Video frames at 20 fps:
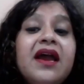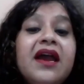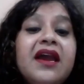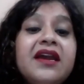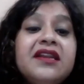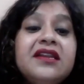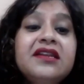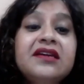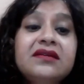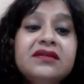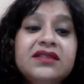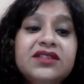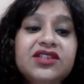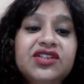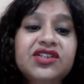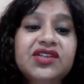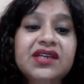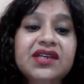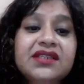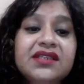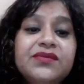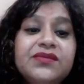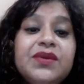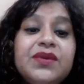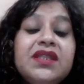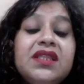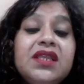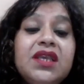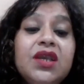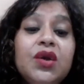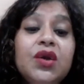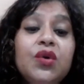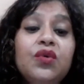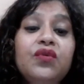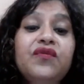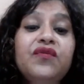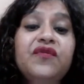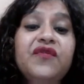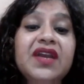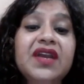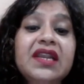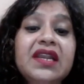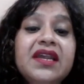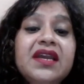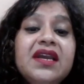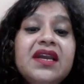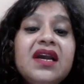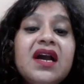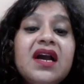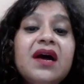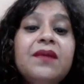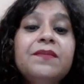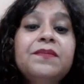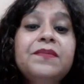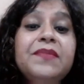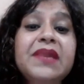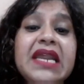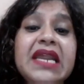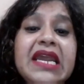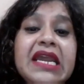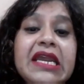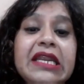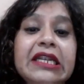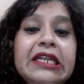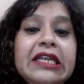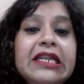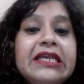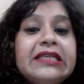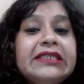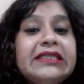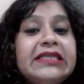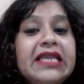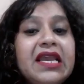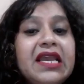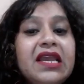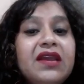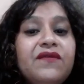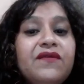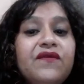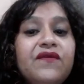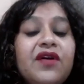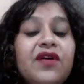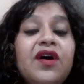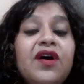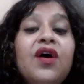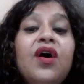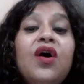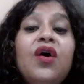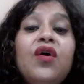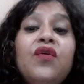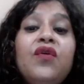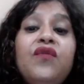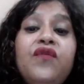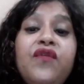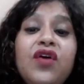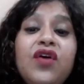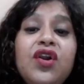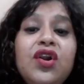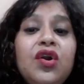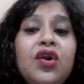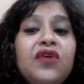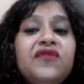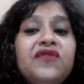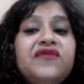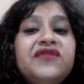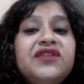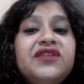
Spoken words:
energies with you, feeling completely safe, full of